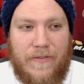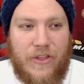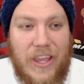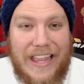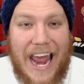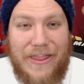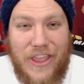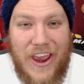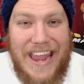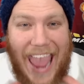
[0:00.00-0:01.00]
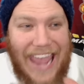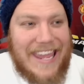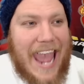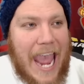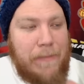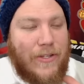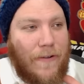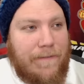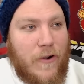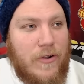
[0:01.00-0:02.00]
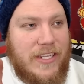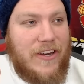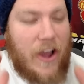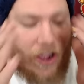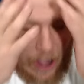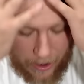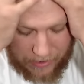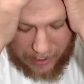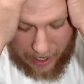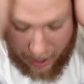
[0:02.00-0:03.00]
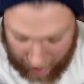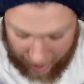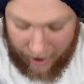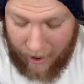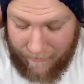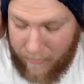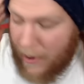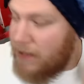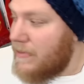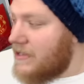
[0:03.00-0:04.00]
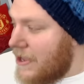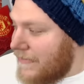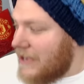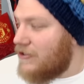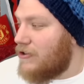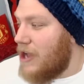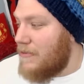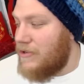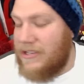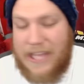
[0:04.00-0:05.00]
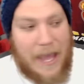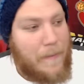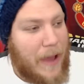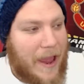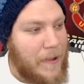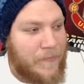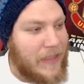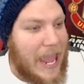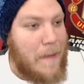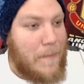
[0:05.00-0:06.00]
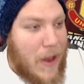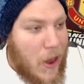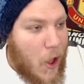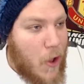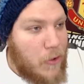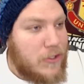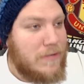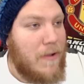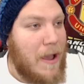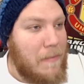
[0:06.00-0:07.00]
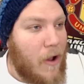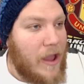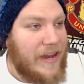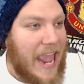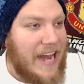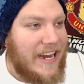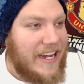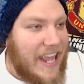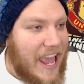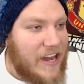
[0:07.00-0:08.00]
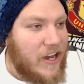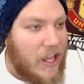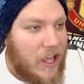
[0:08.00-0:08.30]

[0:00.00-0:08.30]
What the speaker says: Think that, 38 games, 49 goals. I don't know if I've repeated myself 100 times just there, but it blows my mind. And in the end,